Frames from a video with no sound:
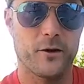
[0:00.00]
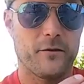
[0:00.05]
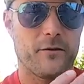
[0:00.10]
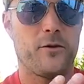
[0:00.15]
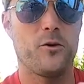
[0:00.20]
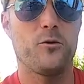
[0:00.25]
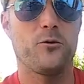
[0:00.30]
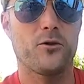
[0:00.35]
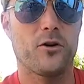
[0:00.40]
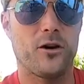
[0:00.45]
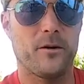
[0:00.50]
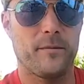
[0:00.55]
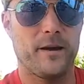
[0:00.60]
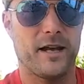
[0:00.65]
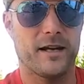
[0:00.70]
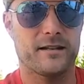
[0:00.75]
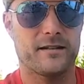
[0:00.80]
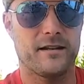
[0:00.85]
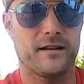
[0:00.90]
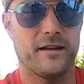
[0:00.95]
There are a few
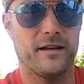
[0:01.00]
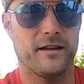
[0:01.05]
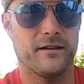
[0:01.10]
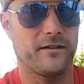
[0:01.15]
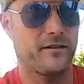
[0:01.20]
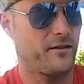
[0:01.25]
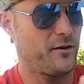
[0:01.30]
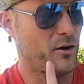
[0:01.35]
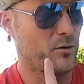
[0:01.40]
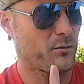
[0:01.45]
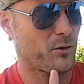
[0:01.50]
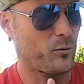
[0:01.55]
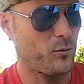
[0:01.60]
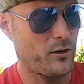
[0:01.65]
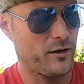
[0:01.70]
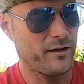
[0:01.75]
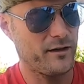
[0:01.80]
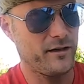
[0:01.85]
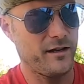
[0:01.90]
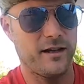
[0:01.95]
drawbacks to this. Number
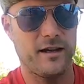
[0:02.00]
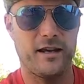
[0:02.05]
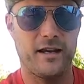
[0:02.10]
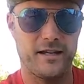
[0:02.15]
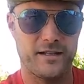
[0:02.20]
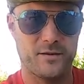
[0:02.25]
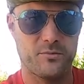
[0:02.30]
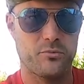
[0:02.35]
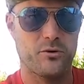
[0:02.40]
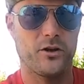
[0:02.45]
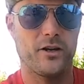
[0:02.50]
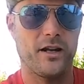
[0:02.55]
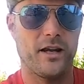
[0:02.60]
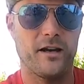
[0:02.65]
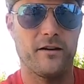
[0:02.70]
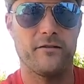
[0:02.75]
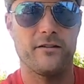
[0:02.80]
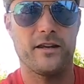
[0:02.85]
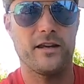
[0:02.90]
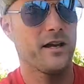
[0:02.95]
one, it's pretty
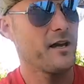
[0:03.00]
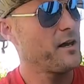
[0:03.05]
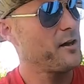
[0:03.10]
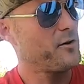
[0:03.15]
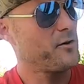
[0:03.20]
heavy.